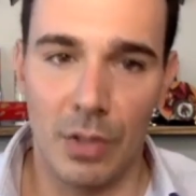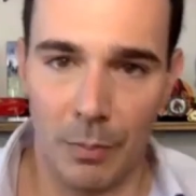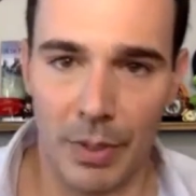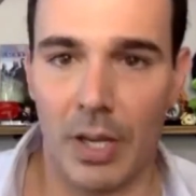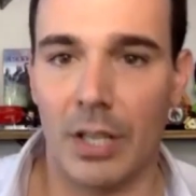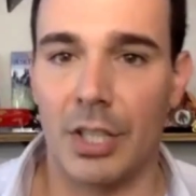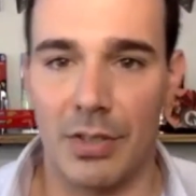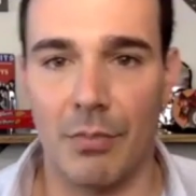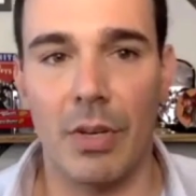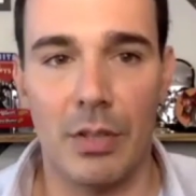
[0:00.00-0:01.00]
you know,
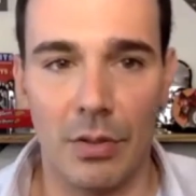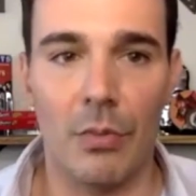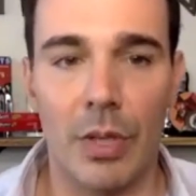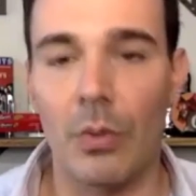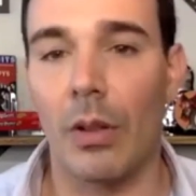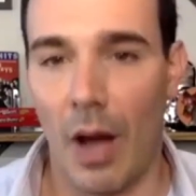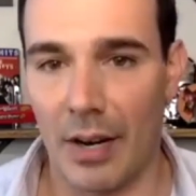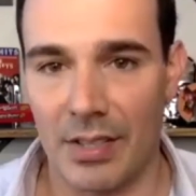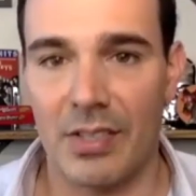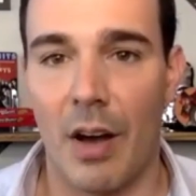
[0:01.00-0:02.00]
productions, and we do a lot
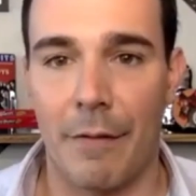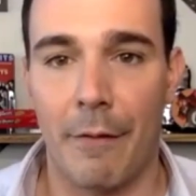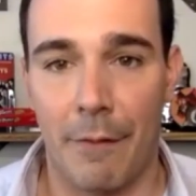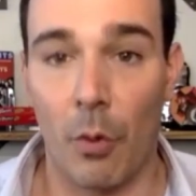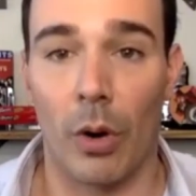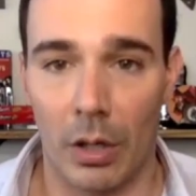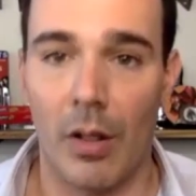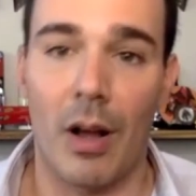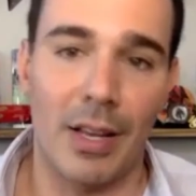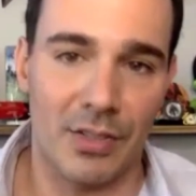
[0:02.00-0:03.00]
of stuff for our
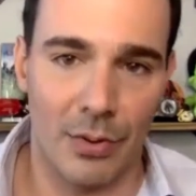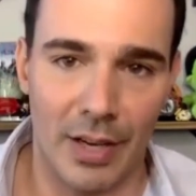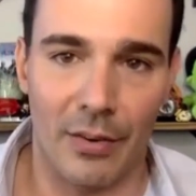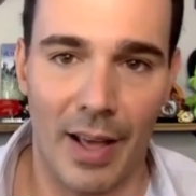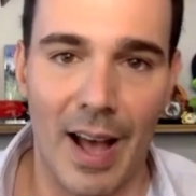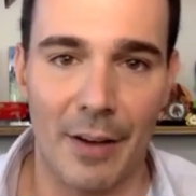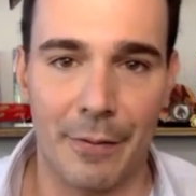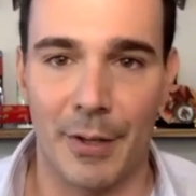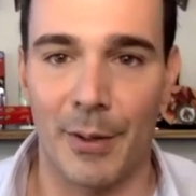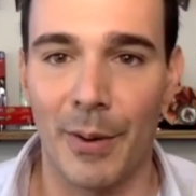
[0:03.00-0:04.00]
clients so they don't have
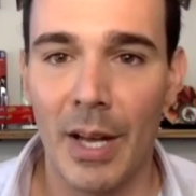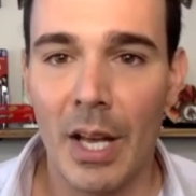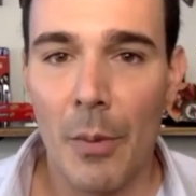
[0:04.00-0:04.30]
to.